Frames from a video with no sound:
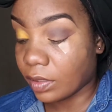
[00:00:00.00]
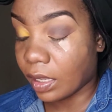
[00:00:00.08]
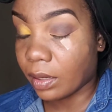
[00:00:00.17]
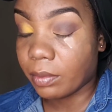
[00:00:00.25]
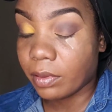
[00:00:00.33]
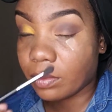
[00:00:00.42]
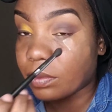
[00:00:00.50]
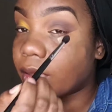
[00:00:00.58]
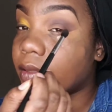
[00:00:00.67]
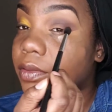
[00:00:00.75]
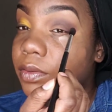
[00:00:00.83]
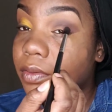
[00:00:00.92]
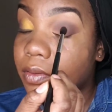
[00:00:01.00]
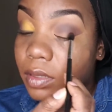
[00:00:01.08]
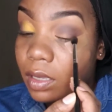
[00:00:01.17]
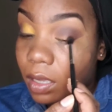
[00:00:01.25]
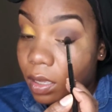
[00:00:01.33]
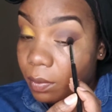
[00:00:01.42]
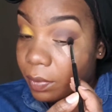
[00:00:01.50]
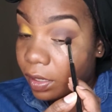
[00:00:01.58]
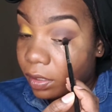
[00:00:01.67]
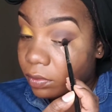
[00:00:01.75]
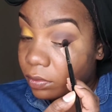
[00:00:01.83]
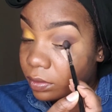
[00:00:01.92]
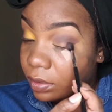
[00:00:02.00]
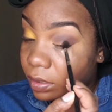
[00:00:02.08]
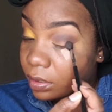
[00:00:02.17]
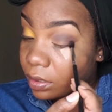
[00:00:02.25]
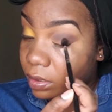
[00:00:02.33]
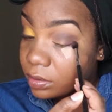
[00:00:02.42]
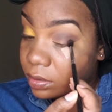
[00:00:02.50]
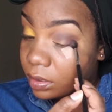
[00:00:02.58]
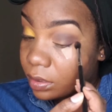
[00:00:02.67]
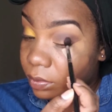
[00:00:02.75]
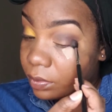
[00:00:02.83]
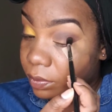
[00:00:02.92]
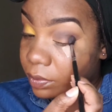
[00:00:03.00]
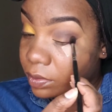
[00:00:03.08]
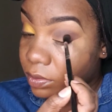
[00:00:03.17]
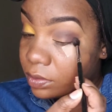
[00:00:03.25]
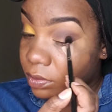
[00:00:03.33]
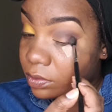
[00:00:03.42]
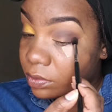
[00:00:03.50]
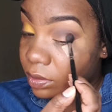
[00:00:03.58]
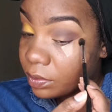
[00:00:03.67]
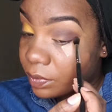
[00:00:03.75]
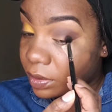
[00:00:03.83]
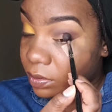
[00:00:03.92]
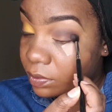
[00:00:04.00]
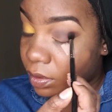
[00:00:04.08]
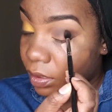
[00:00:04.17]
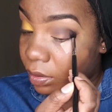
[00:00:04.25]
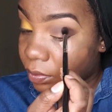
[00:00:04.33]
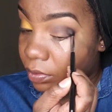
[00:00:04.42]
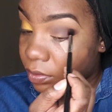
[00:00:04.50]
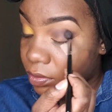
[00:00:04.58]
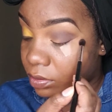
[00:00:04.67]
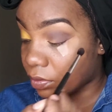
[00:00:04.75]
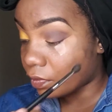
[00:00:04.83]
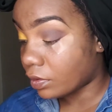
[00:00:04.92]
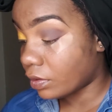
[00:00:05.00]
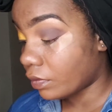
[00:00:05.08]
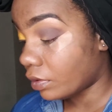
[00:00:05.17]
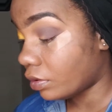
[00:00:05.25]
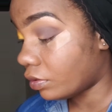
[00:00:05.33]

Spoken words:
eyebrow pencil, but I don't like it as an eyebrow pencil. It makes my eyebrows look really, really